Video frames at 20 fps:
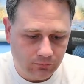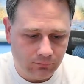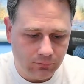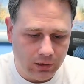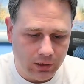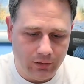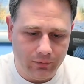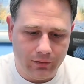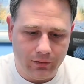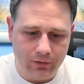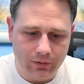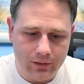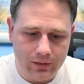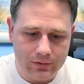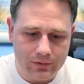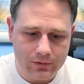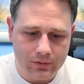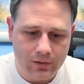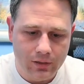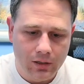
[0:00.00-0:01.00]
Ah, there it
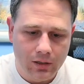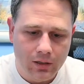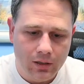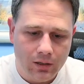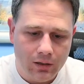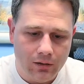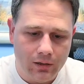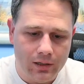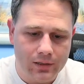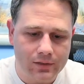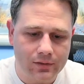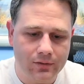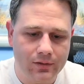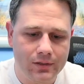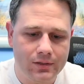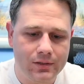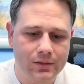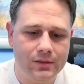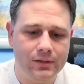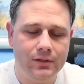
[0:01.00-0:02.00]
is. All right, so
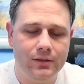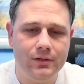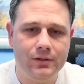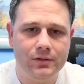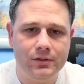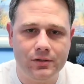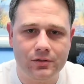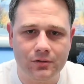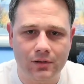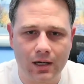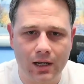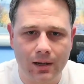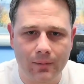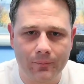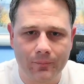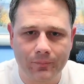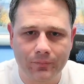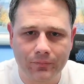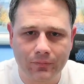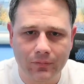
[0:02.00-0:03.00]
this is the little strap
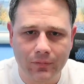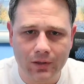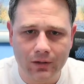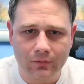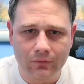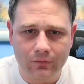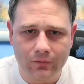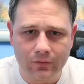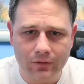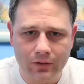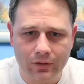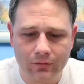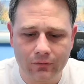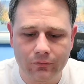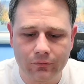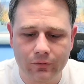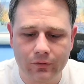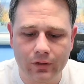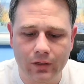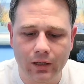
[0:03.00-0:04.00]
for
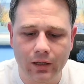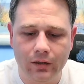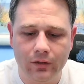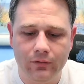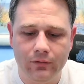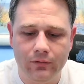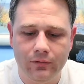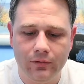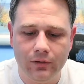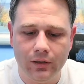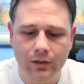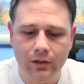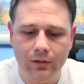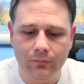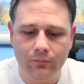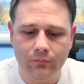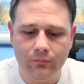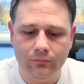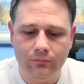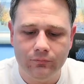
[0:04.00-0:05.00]
the head.
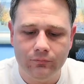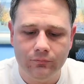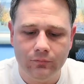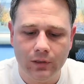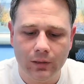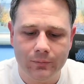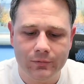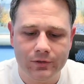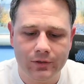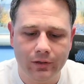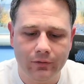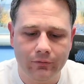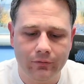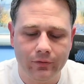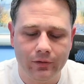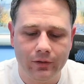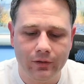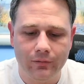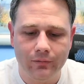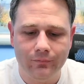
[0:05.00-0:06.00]
I'm sorry, for
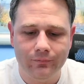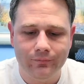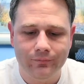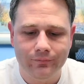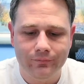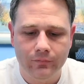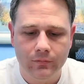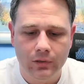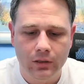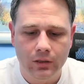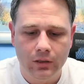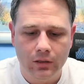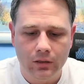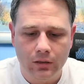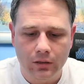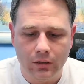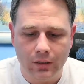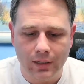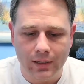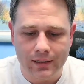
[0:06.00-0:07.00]
the
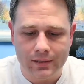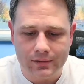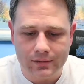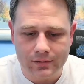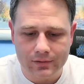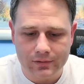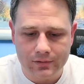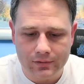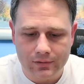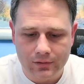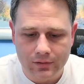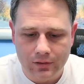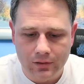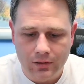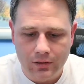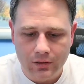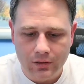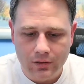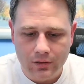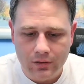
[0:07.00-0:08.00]
glasses.
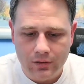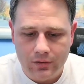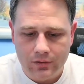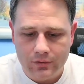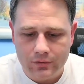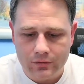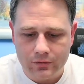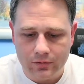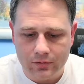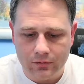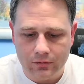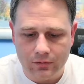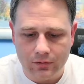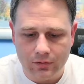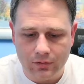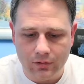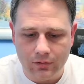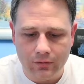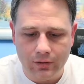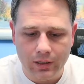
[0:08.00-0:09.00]
So,
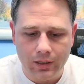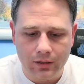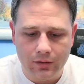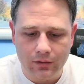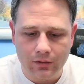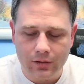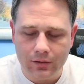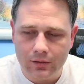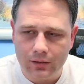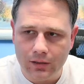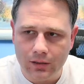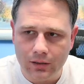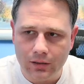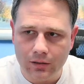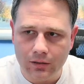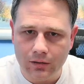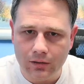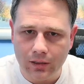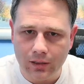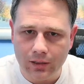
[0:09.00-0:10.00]
oh yeah, look at
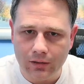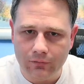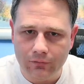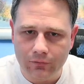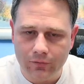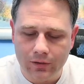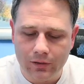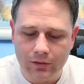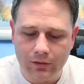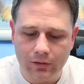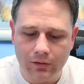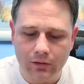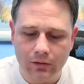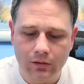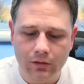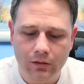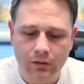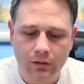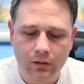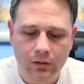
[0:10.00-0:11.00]
that. I can feel it.
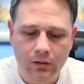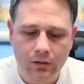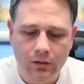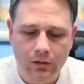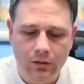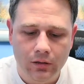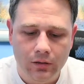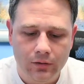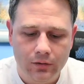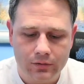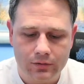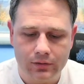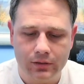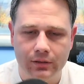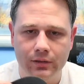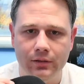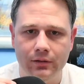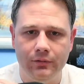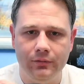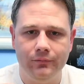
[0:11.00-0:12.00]
There's a
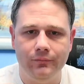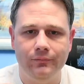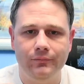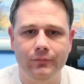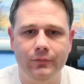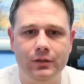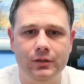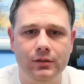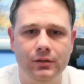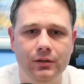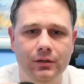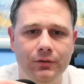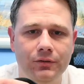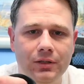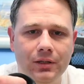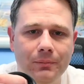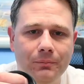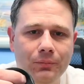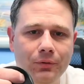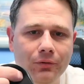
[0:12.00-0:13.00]
little
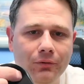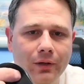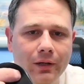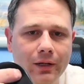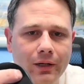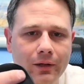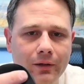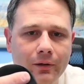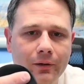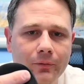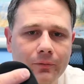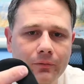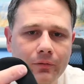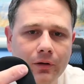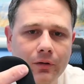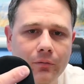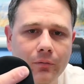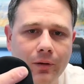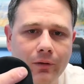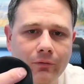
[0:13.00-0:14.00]
dimple right here
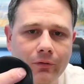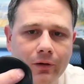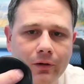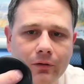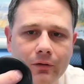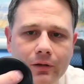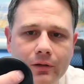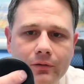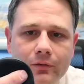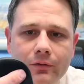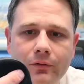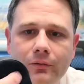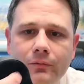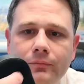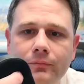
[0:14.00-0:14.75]
where my finger is.